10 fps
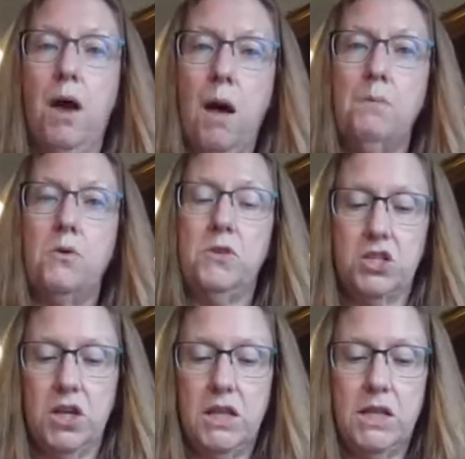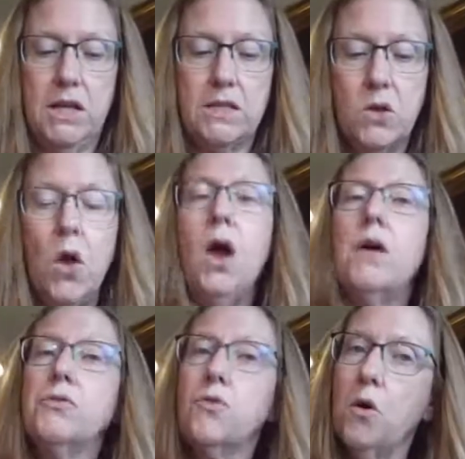combo dish like this.
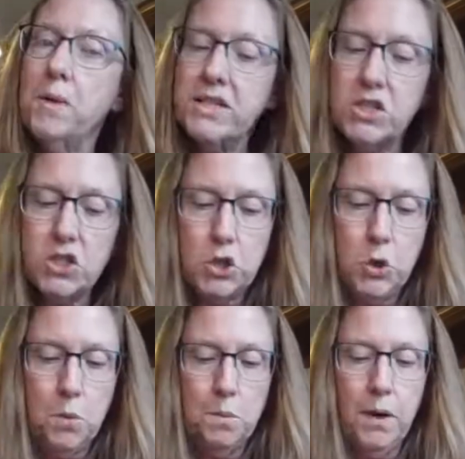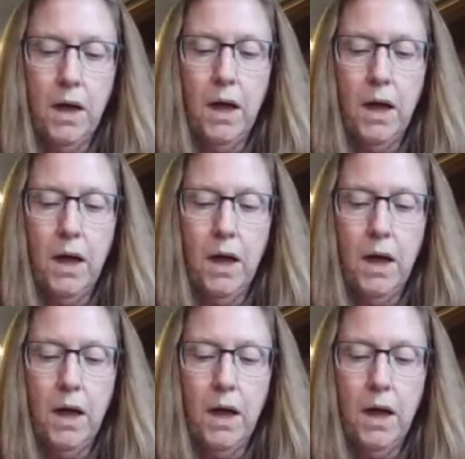Throw them in soup.